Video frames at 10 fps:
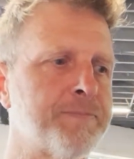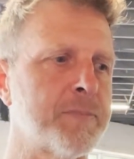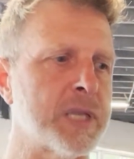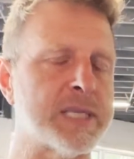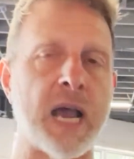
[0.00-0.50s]

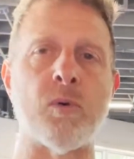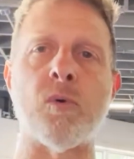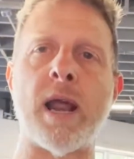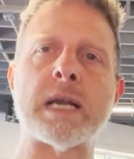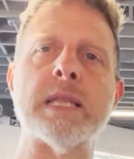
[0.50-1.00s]

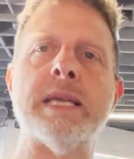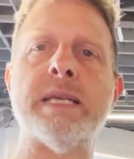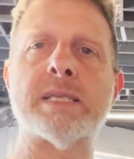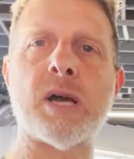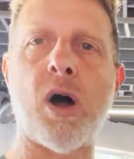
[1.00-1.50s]
directly
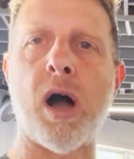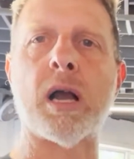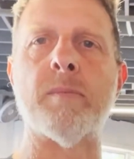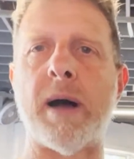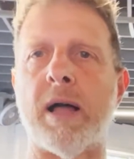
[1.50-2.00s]

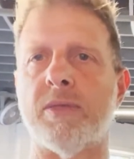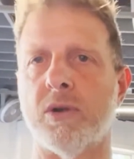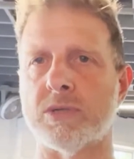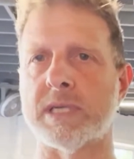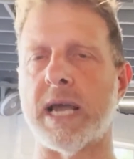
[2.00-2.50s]
talk about
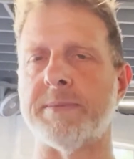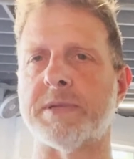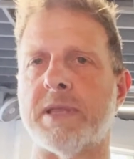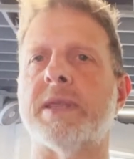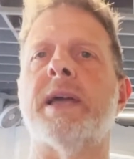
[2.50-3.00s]
those
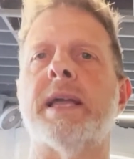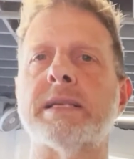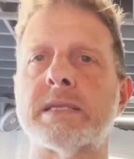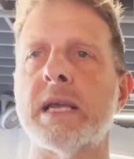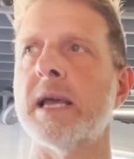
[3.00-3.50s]
types of
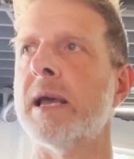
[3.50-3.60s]
things,